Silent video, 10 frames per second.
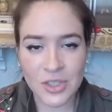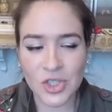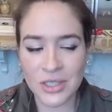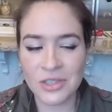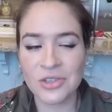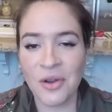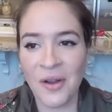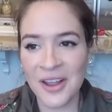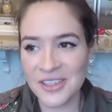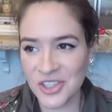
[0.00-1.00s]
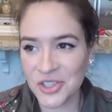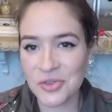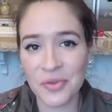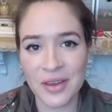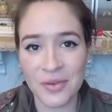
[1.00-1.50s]
ginger
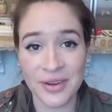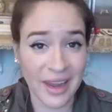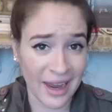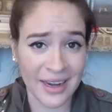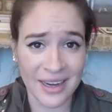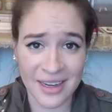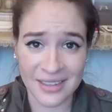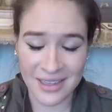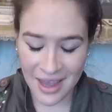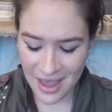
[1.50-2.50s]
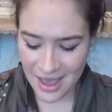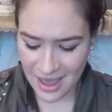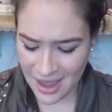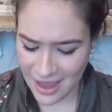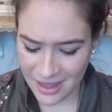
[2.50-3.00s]
flavored candies
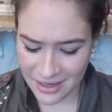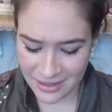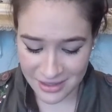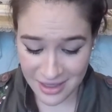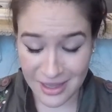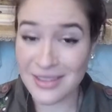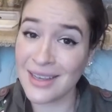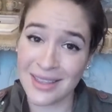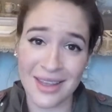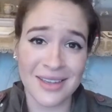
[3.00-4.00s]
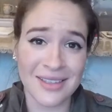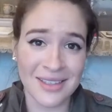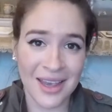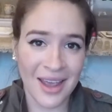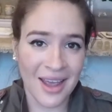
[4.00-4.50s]
and things like this
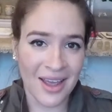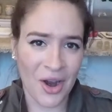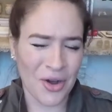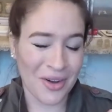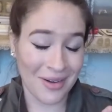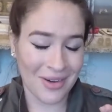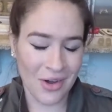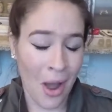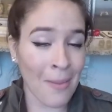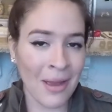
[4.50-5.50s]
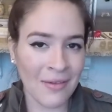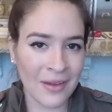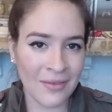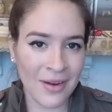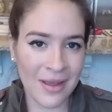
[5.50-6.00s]
are not my
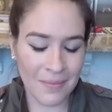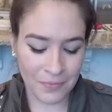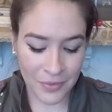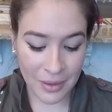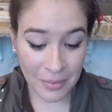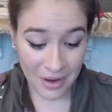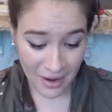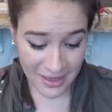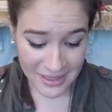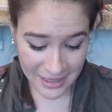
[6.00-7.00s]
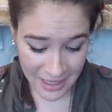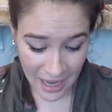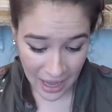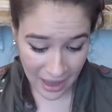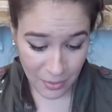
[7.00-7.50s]
favorite, but
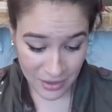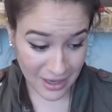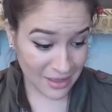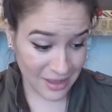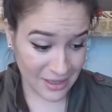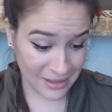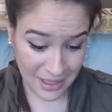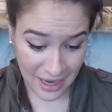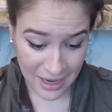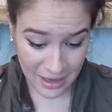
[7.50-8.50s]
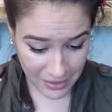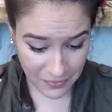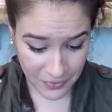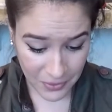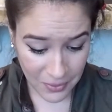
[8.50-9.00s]
honestly, I would get these again.
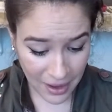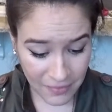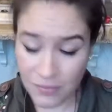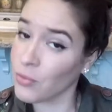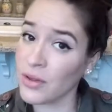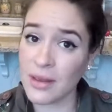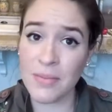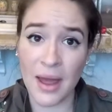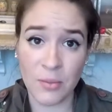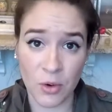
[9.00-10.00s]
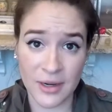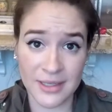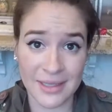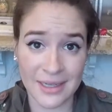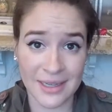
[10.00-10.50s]
If you have really bad morning
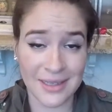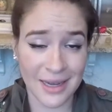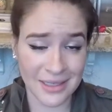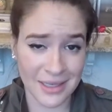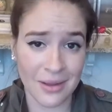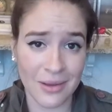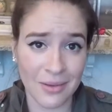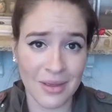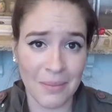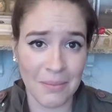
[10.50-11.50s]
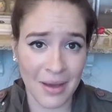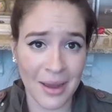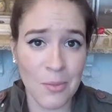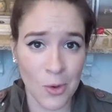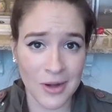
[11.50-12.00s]
sickness, I can tell you that
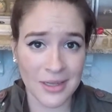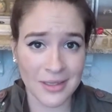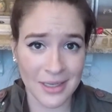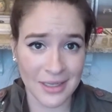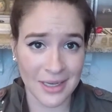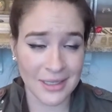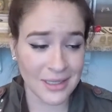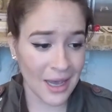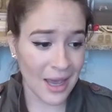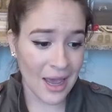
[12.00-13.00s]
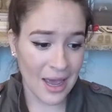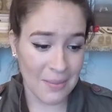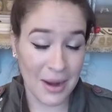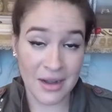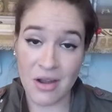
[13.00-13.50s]
my morning sickness
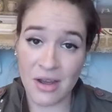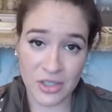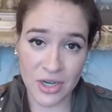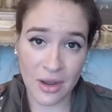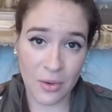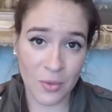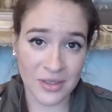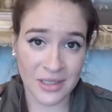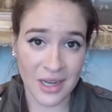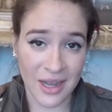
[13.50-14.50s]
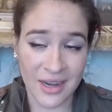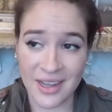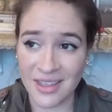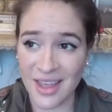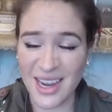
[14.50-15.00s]
and my nausea was done
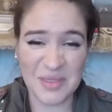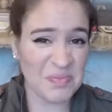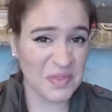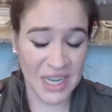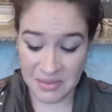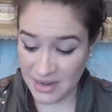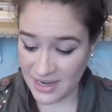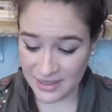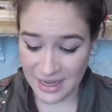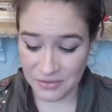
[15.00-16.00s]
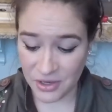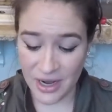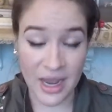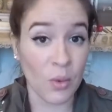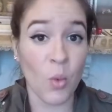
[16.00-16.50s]
in like 10 minutes after I
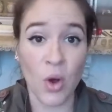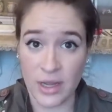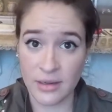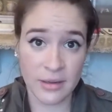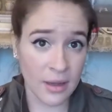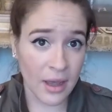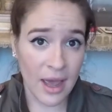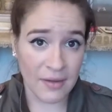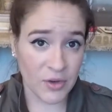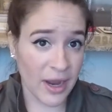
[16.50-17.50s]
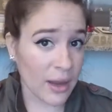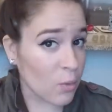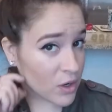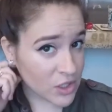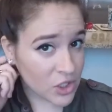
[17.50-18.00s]
ate one. After I ate
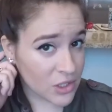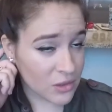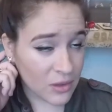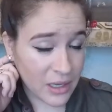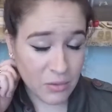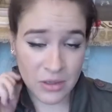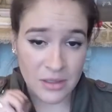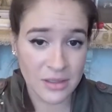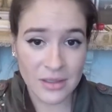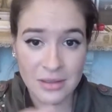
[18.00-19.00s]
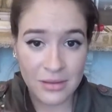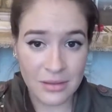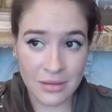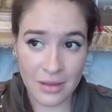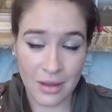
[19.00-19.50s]
one chew, it was
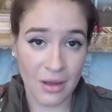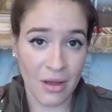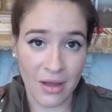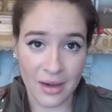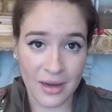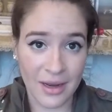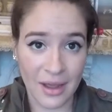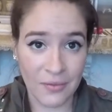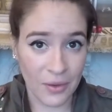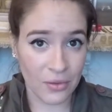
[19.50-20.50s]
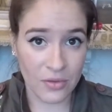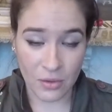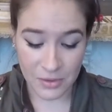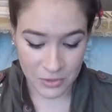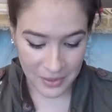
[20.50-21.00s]
gone, and I felt so
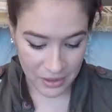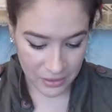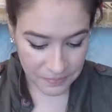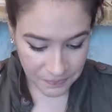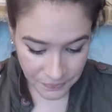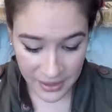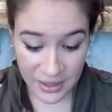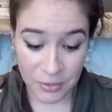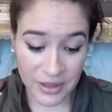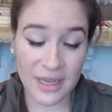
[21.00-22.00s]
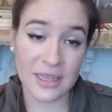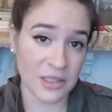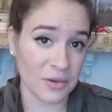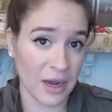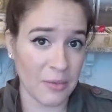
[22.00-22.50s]
much better. It really is
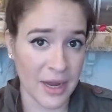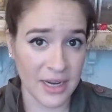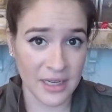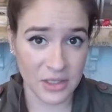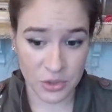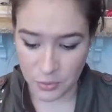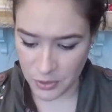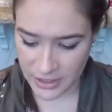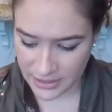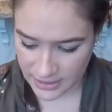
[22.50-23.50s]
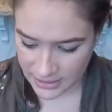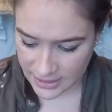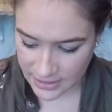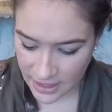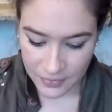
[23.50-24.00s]
a great way to ease your morning
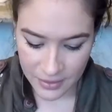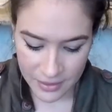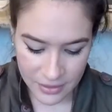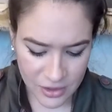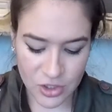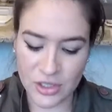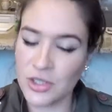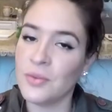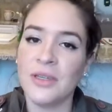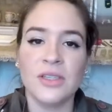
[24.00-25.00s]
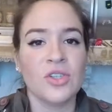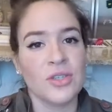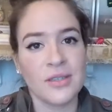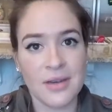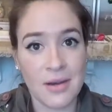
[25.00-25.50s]
sickness. The ginger one's
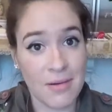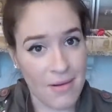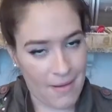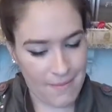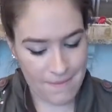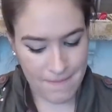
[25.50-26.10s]
just not